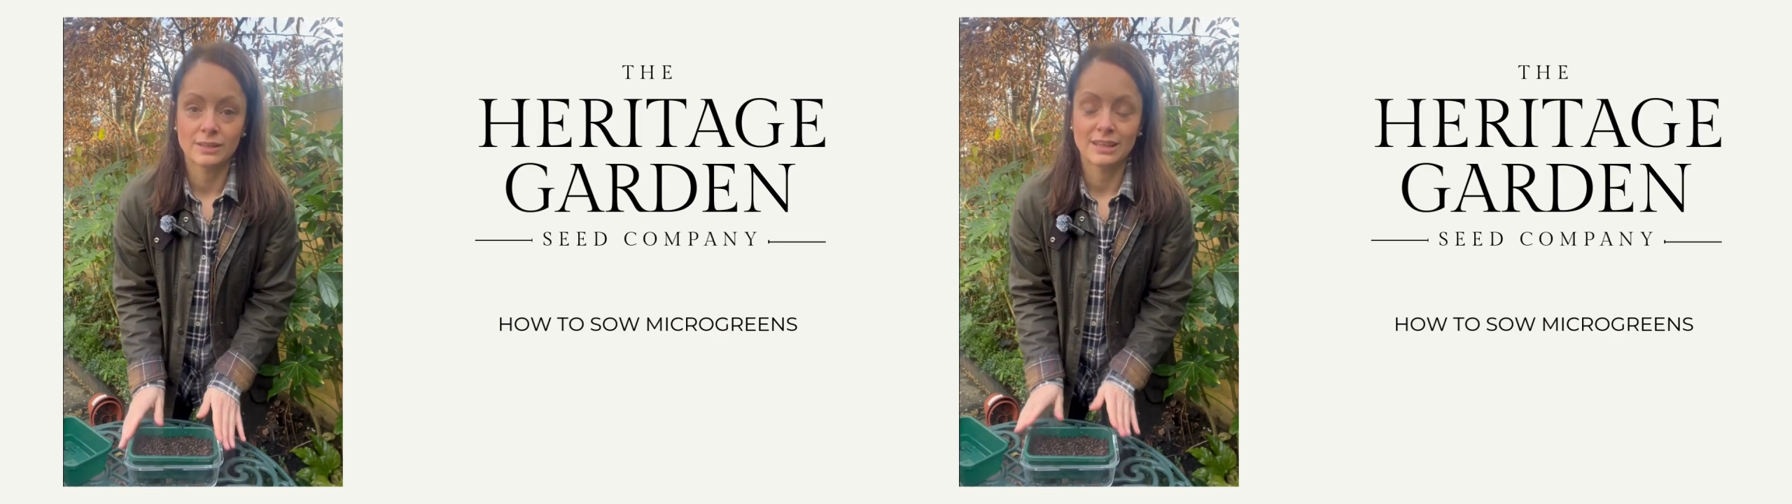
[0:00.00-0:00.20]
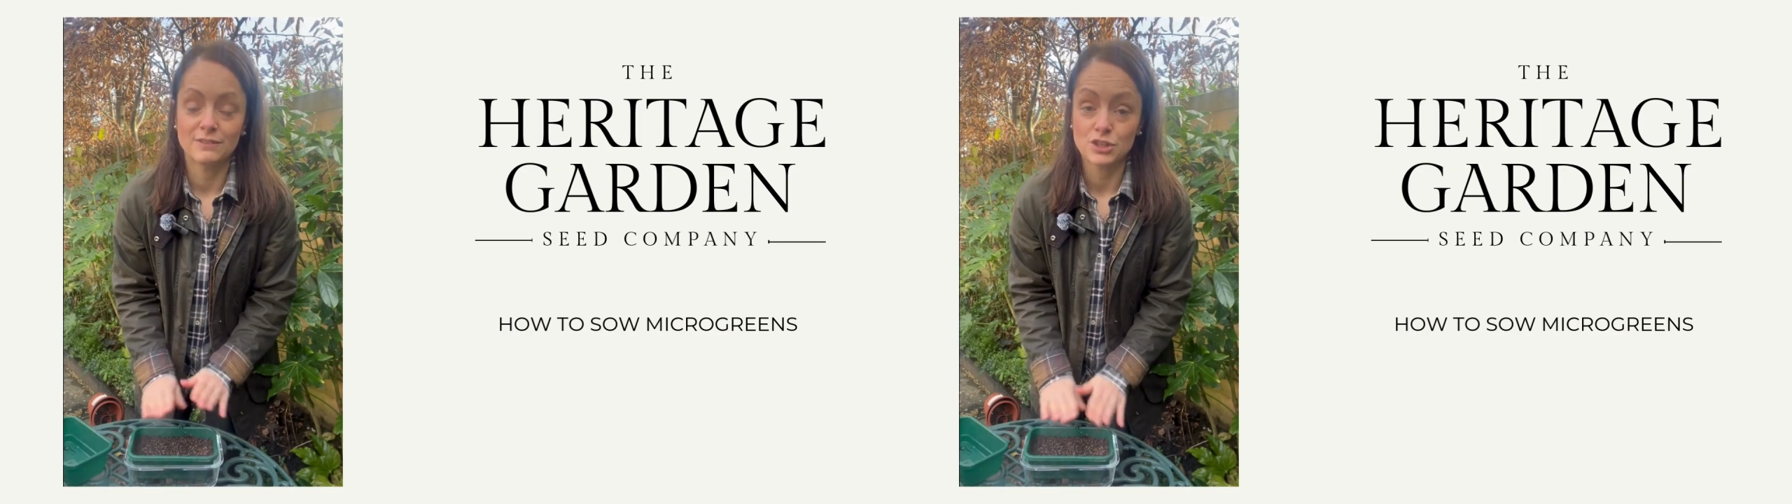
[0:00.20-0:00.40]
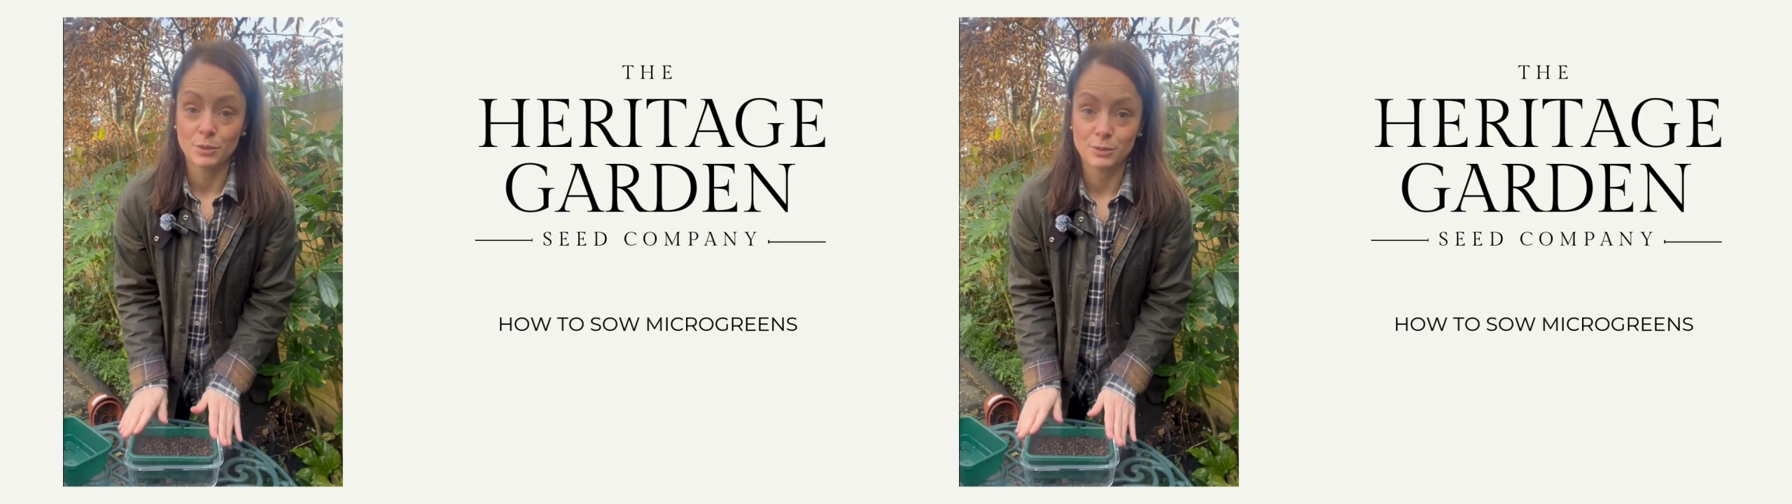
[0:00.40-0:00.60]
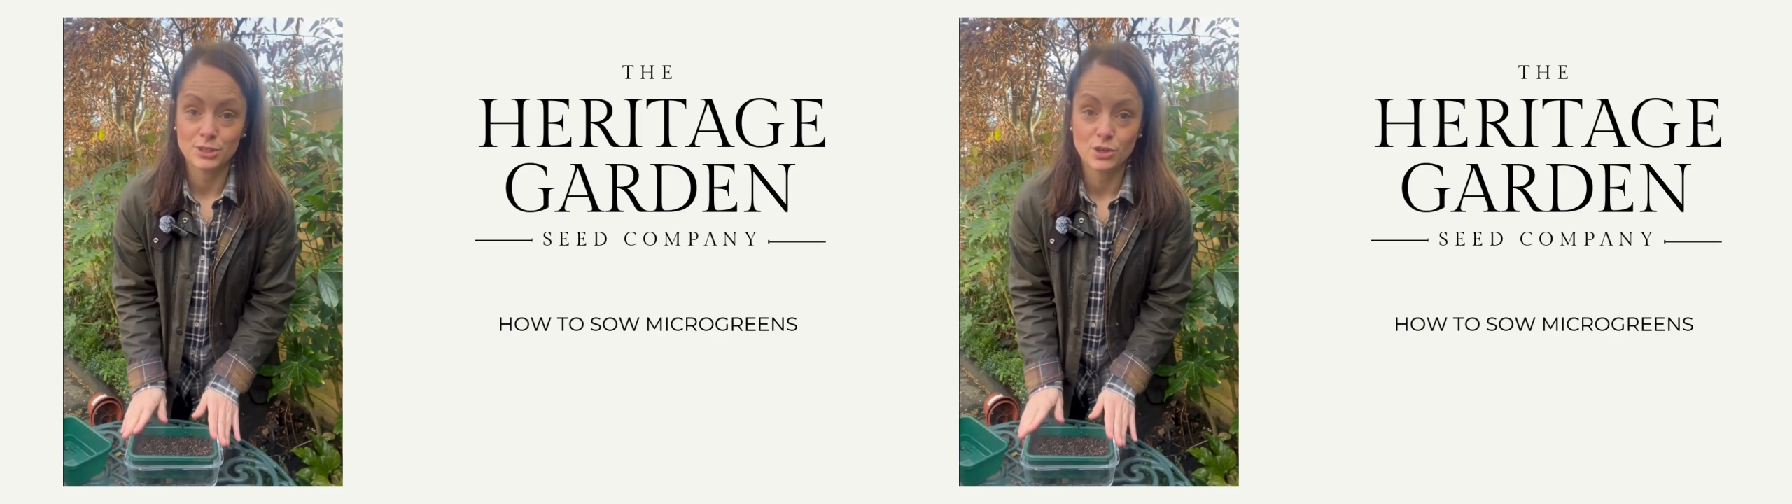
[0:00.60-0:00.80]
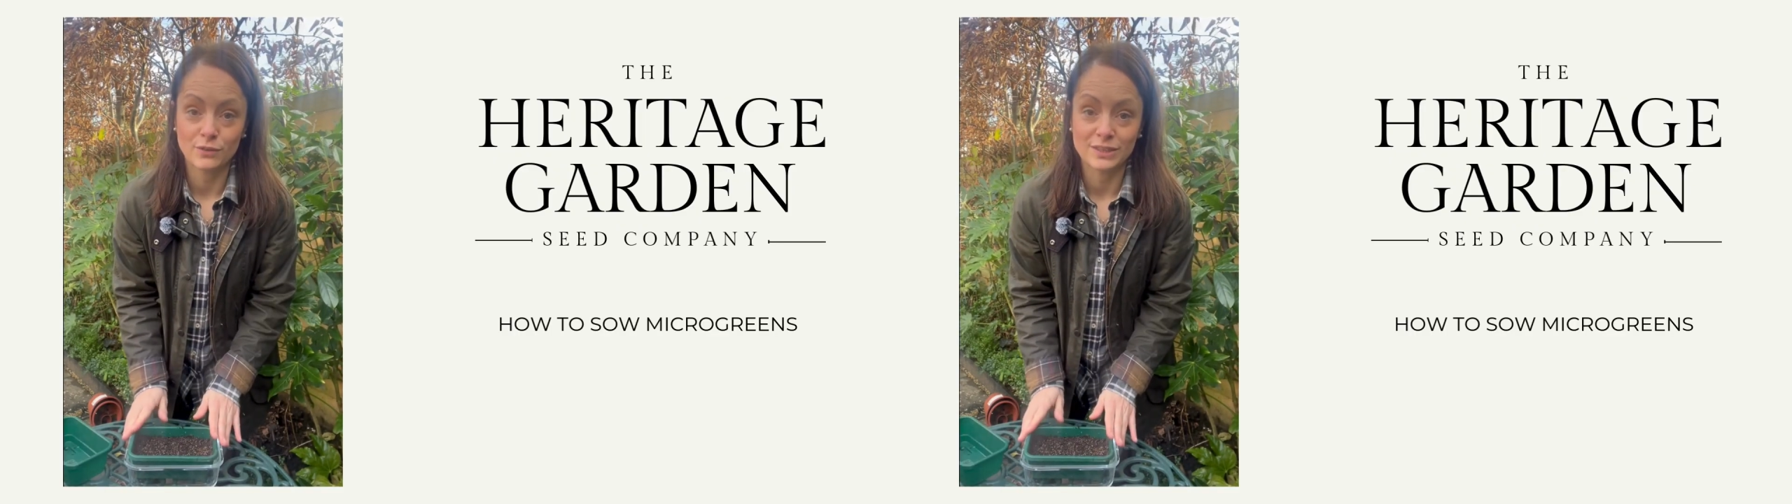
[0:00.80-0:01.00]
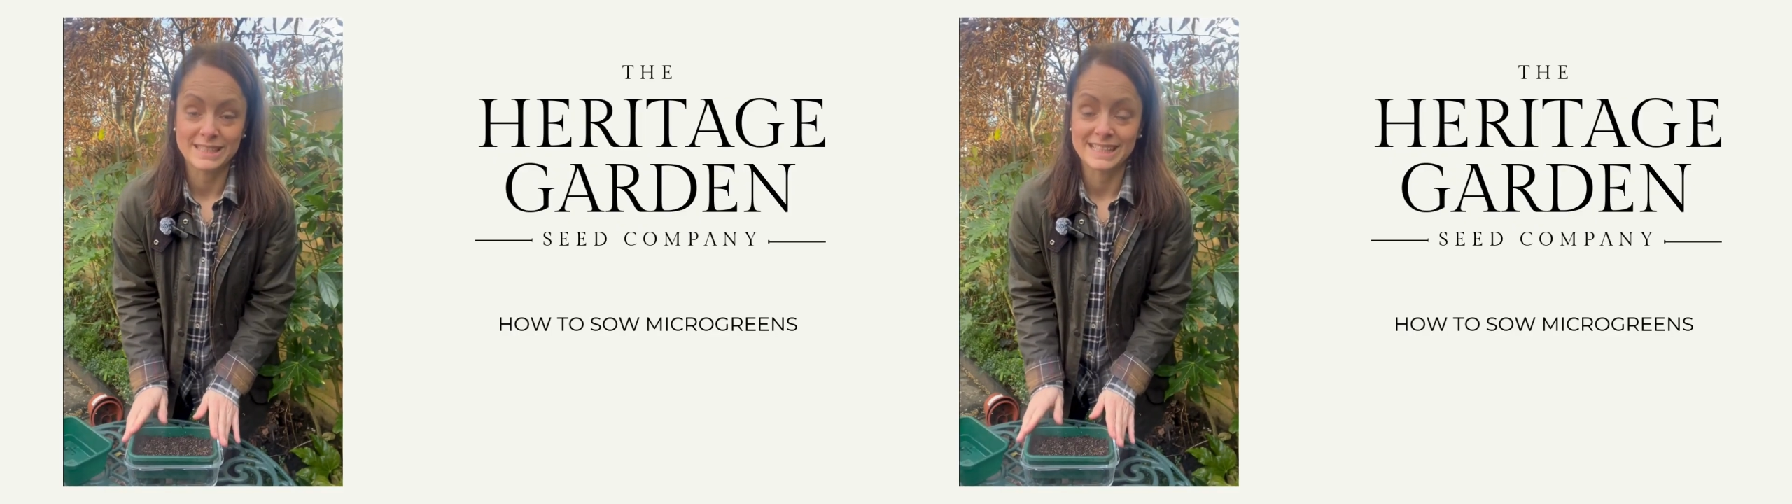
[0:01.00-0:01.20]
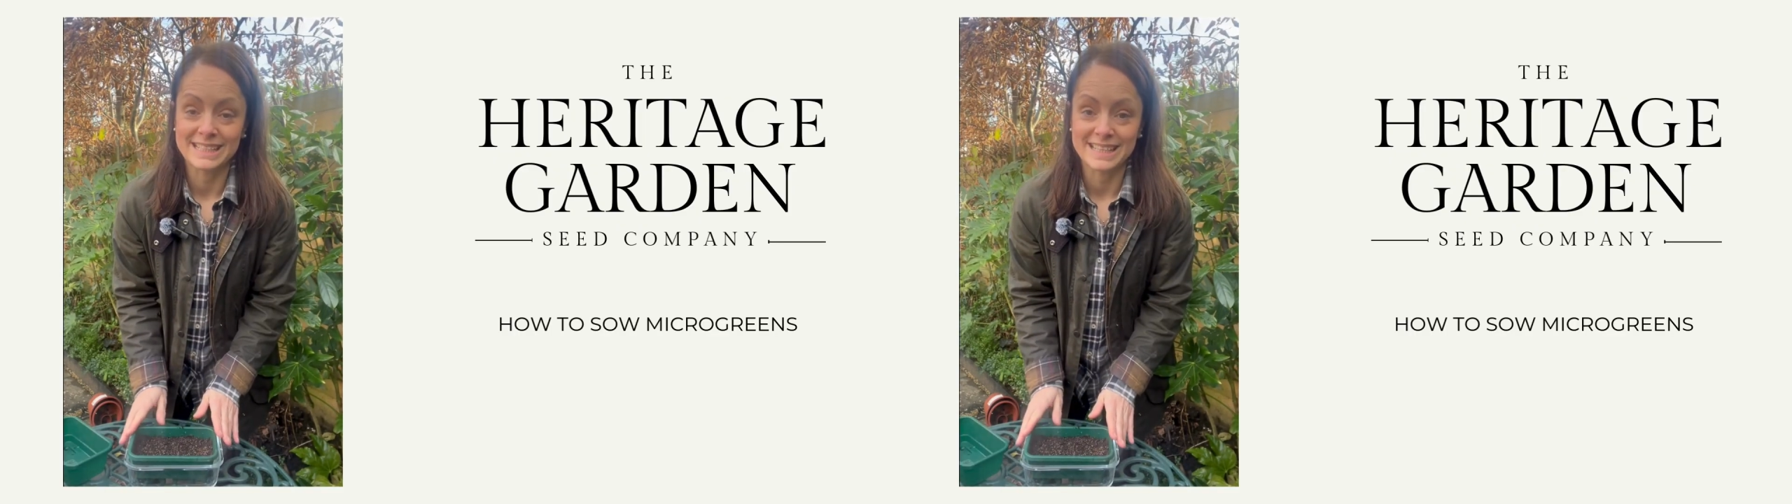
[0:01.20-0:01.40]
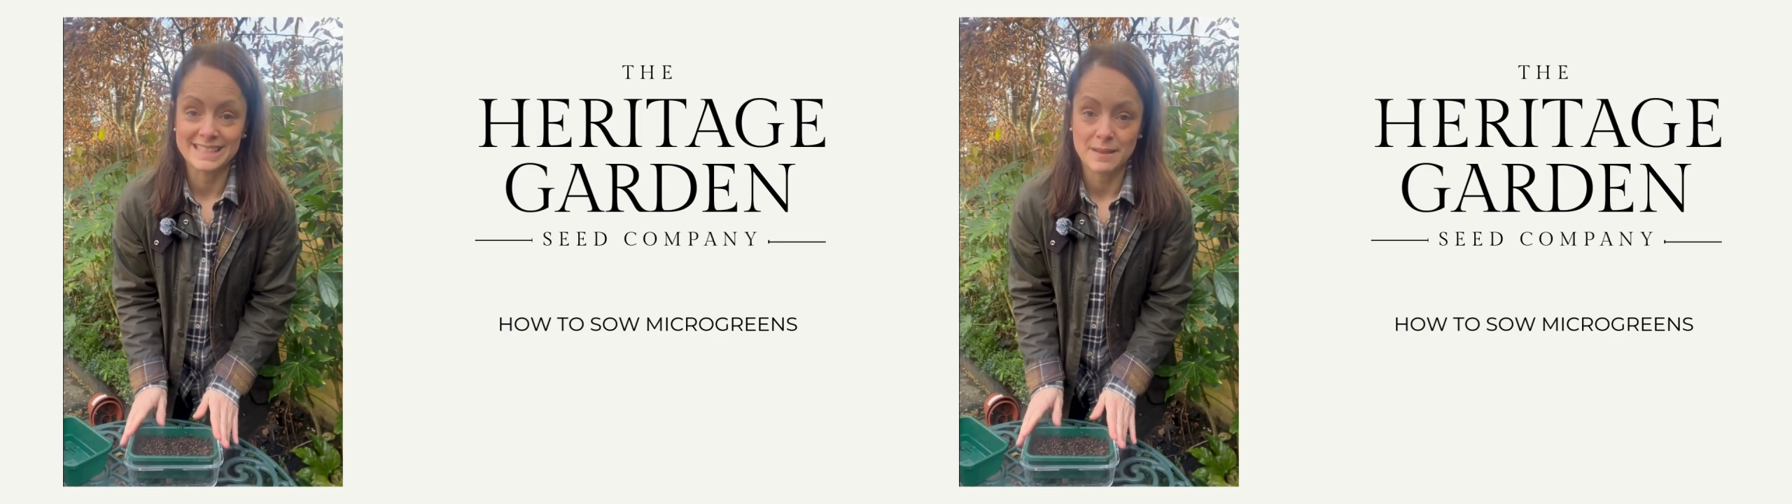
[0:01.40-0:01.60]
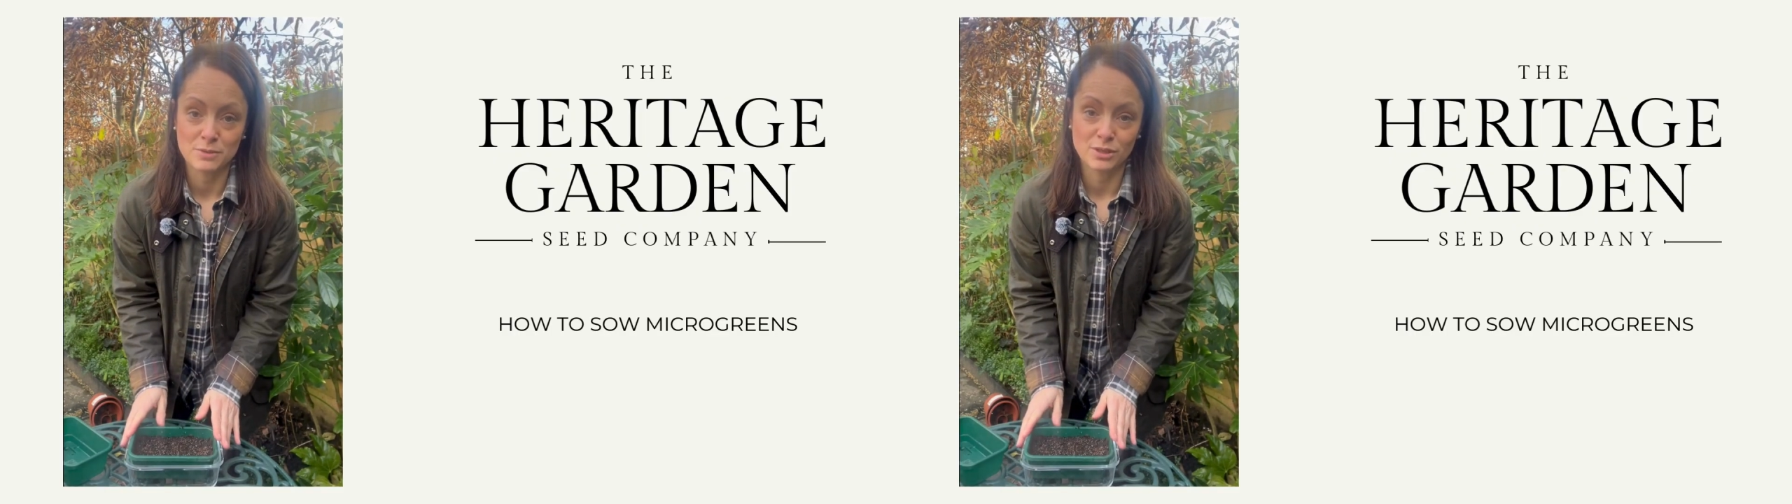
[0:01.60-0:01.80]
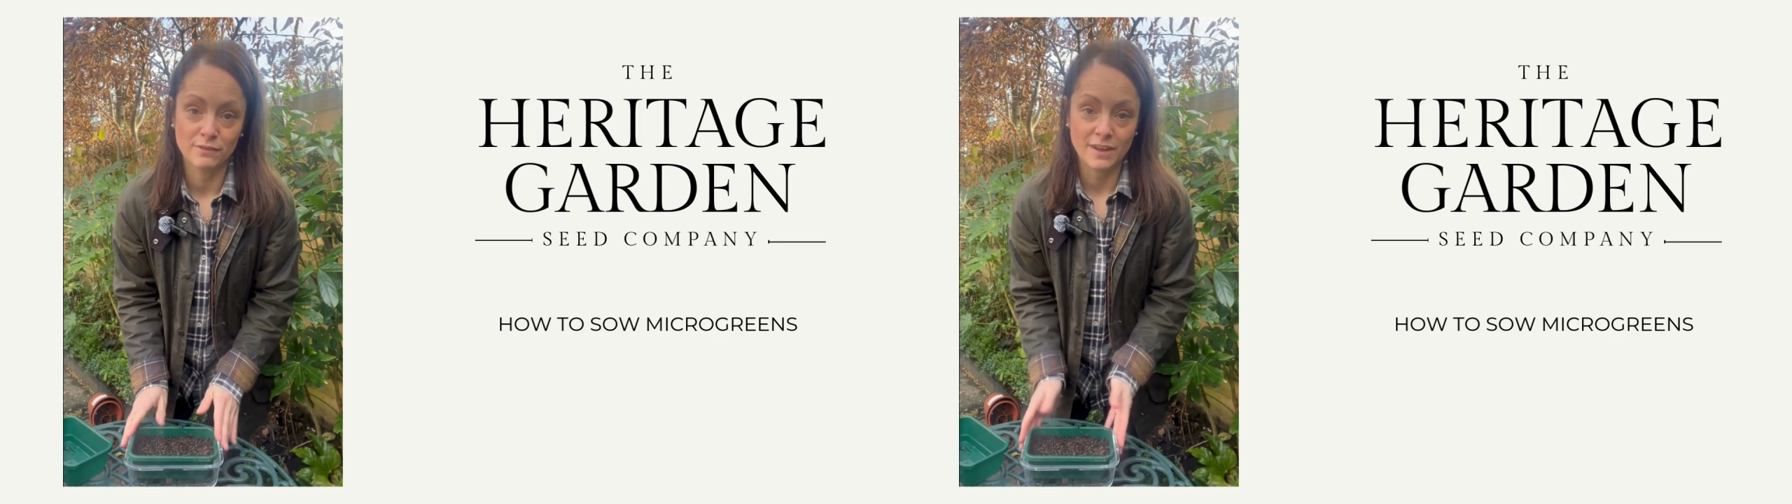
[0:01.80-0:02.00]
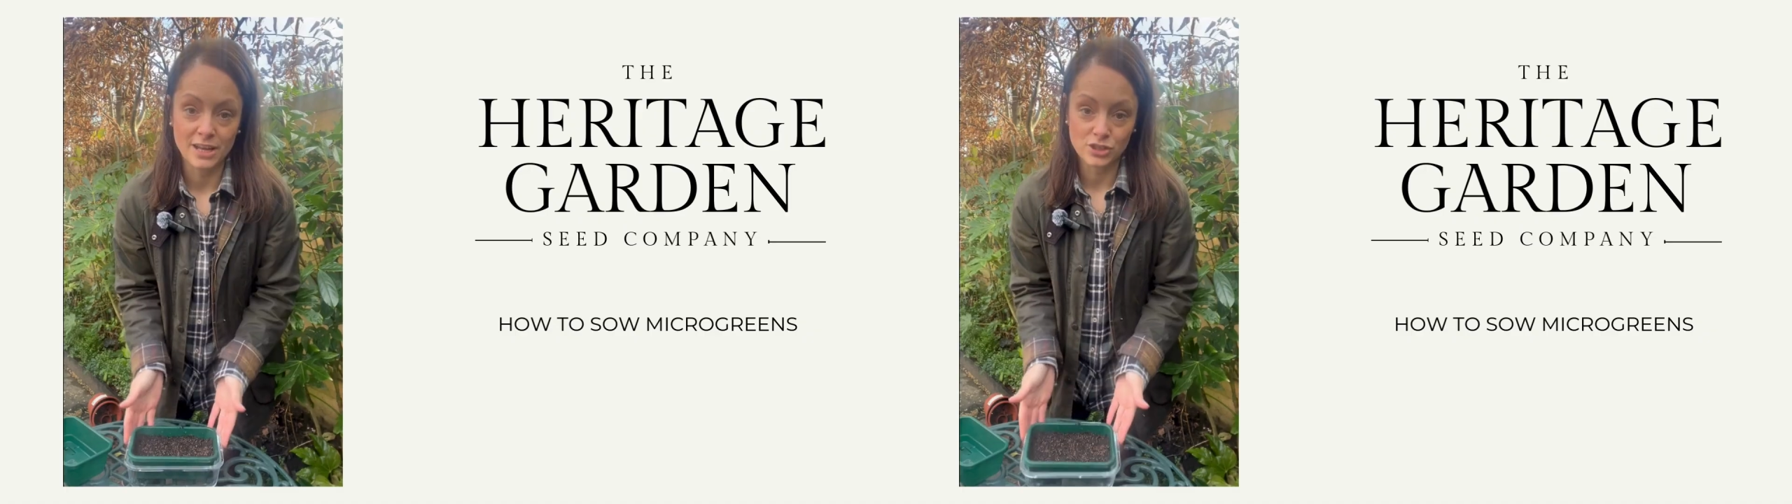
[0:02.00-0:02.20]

If you don't want to cover your seeds, that's absolutely fine.